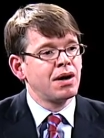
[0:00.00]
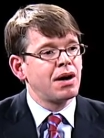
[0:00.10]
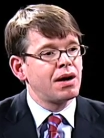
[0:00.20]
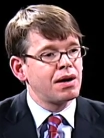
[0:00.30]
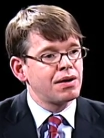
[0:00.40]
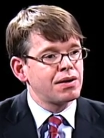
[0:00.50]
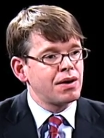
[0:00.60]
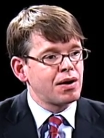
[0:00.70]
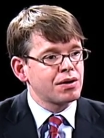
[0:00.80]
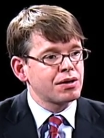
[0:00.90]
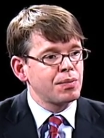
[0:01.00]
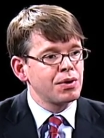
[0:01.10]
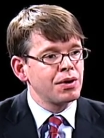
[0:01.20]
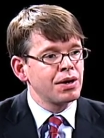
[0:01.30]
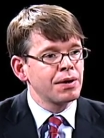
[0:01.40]
our
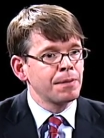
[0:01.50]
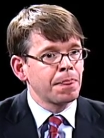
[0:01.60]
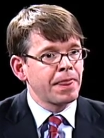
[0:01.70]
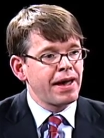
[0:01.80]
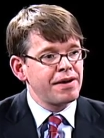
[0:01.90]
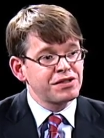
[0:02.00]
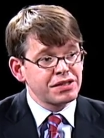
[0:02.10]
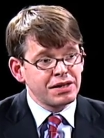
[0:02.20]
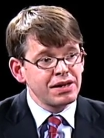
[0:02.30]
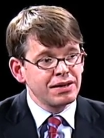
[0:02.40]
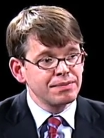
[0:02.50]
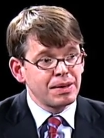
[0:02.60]
community, have succeeded.